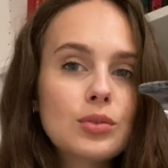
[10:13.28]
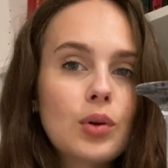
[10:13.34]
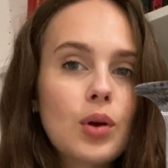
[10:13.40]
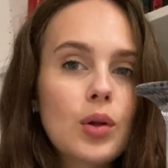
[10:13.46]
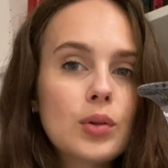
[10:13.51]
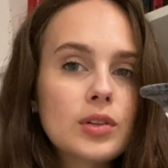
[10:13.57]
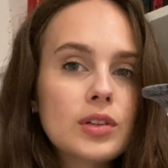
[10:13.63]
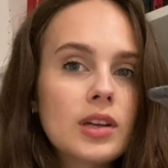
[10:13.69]

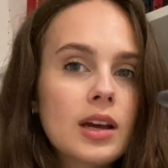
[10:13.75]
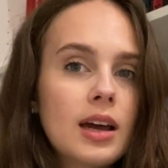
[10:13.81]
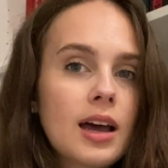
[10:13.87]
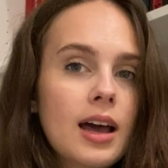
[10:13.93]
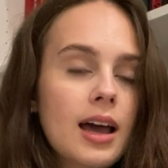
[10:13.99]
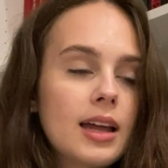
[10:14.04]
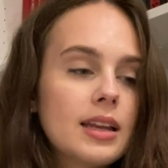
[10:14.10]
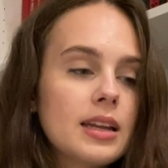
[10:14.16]
holder,
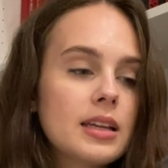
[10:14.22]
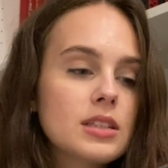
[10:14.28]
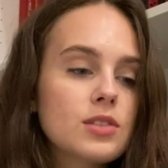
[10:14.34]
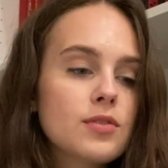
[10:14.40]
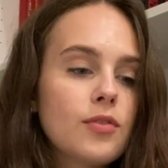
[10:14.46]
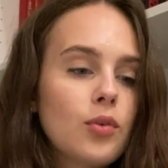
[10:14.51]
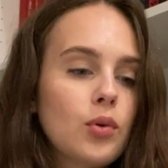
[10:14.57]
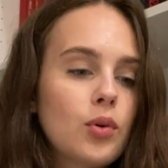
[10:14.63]
and it's
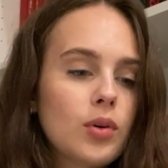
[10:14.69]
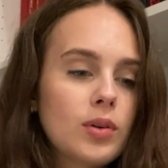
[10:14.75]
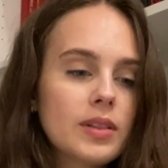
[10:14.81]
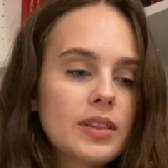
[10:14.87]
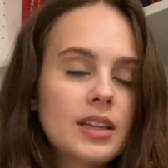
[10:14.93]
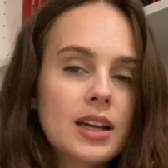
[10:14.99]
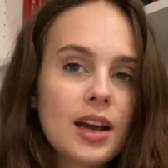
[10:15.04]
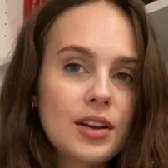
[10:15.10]
for
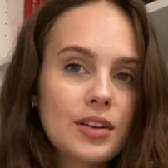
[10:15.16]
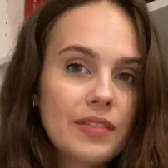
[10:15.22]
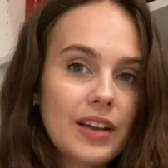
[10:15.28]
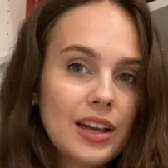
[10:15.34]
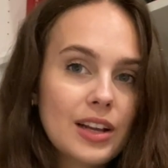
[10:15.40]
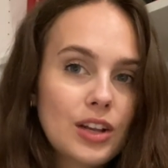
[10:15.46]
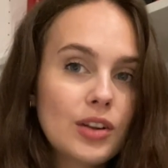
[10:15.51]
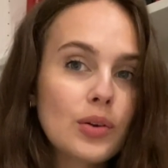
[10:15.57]
the kind of
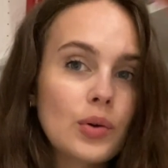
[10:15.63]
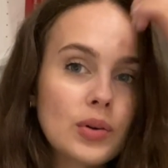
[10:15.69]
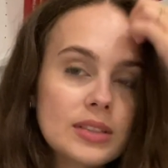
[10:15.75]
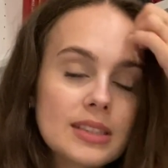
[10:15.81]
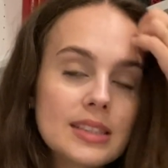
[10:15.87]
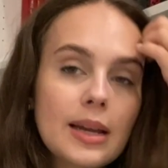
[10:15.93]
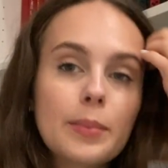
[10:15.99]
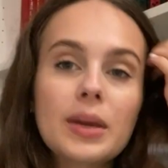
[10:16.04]
like long
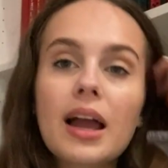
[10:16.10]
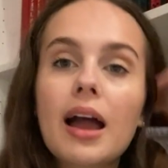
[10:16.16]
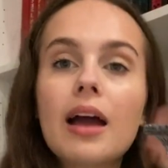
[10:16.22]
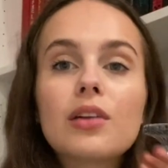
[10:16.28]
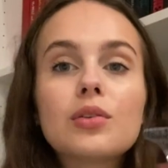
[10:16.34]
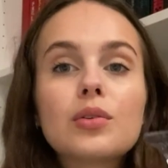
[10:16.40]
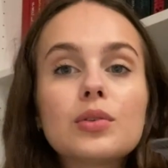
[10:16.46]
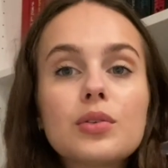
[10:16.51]
stem
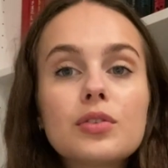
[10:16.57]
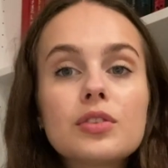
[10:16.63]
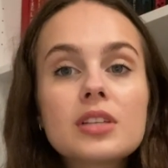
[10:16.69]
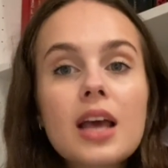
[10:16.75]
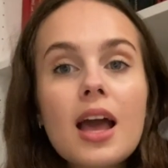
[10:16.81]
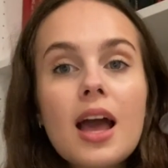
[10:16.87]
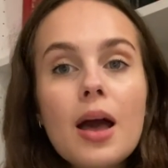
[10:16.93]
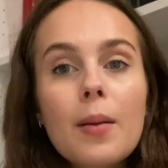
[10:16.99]
candles,
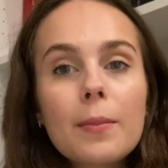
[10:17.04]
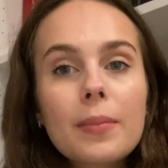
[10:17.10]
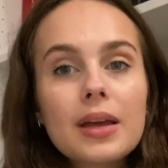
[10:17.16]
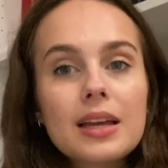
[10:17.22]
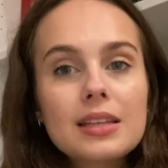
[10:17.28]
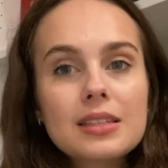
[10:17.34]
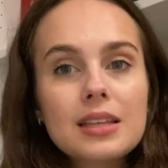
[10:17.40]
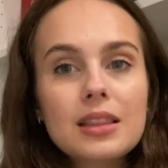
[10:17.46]

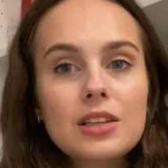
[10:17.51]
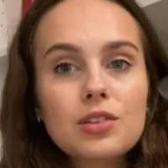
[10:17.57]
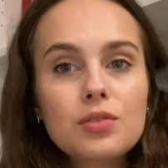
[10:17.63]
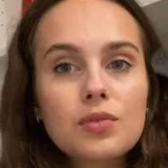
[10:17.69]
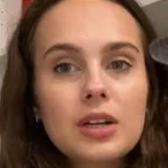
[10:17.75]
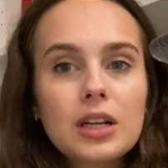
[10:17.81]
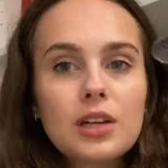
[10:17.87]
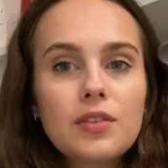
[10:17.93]
but it's in this
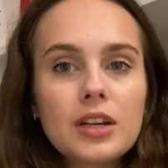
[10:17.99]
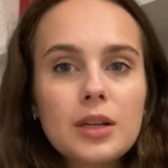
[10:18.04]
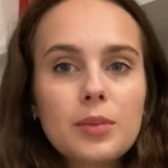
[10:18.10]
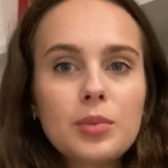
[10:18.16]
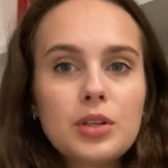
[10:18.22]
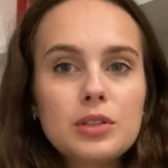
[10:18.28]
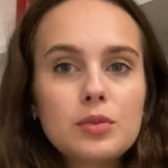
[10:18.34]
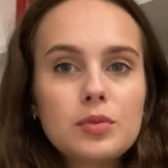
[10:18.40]
really
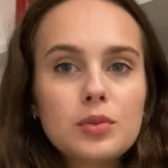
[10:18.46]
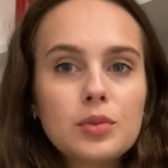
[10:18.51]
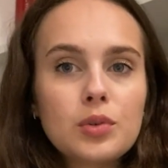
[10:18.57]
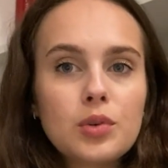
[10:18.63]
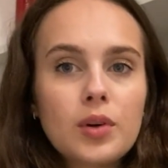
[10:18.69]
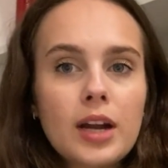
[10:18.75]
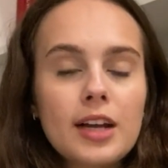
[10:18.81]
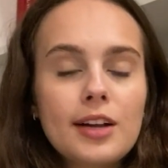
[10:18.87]
beautiful
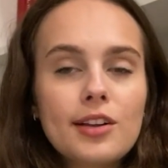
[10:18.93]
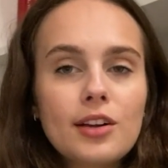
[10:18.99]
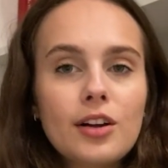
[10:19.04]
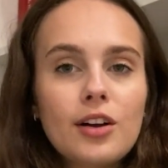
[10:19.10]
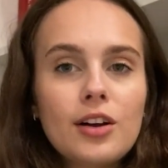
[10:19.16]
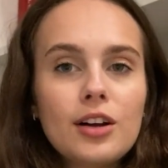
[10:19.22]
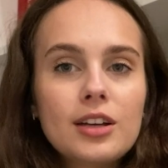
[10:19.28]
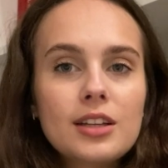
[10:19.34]
grey
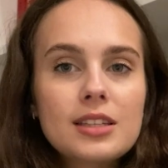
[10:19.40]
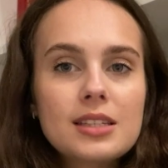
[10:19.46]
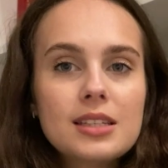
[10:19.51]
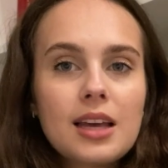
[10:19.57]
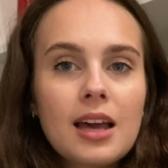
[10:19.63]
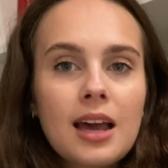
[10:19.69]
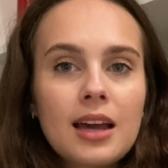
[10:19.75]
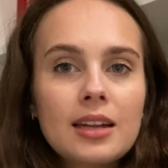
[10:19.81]
glass,
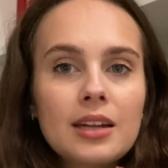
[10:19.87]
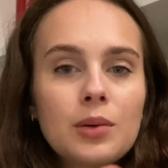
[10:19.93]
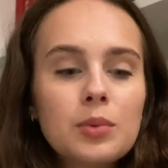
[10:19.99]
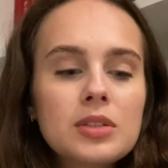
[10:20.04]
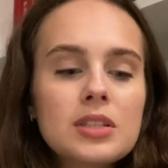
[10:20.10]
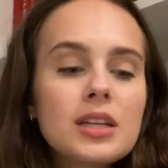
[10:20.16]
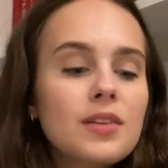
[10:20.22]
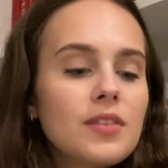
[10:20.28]
and it
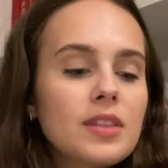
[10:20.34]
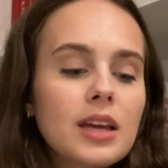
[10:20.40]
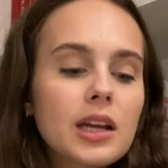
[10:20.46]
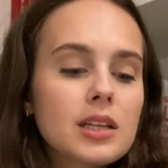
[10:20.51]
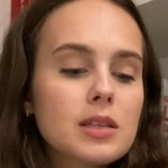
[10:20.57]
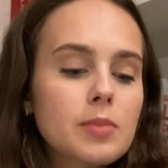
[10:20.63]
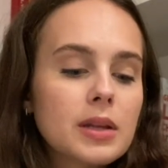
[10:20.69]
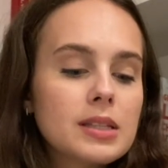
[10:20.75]
wasn't even that
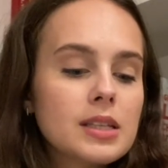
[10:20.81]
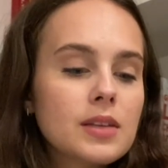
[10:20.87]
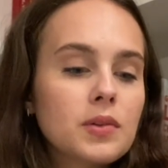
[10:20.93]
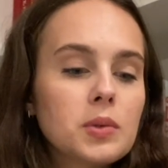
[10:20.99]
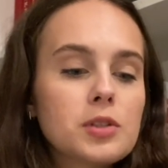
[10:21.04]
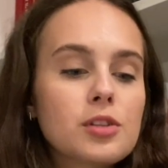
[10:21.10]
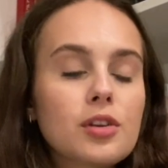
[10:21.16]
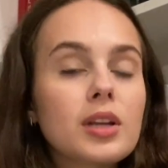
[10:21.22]
expensive.
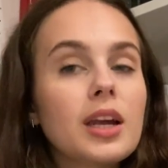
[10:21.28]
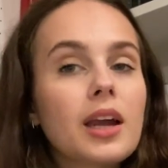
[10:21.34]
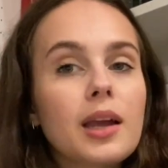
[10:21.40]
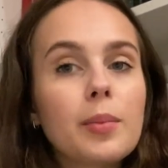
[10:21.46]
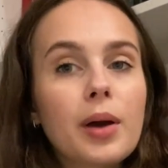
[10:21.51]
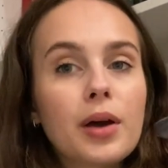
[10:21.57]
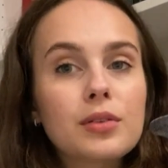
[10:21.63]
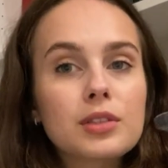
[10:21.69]
It was only
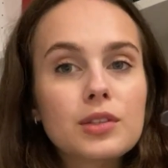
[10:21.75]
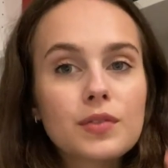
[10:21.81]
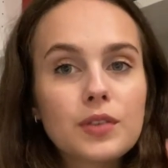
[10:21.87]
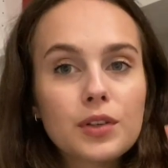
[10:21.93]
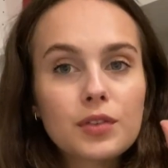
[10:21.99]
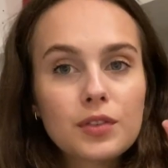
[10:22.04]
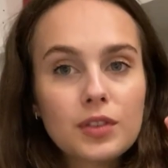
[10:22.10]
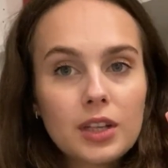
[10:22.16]

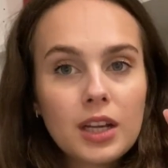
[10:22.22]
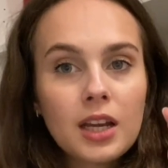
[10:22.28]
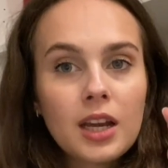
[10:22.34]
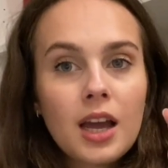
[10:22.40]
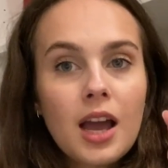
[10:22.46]
£8.50,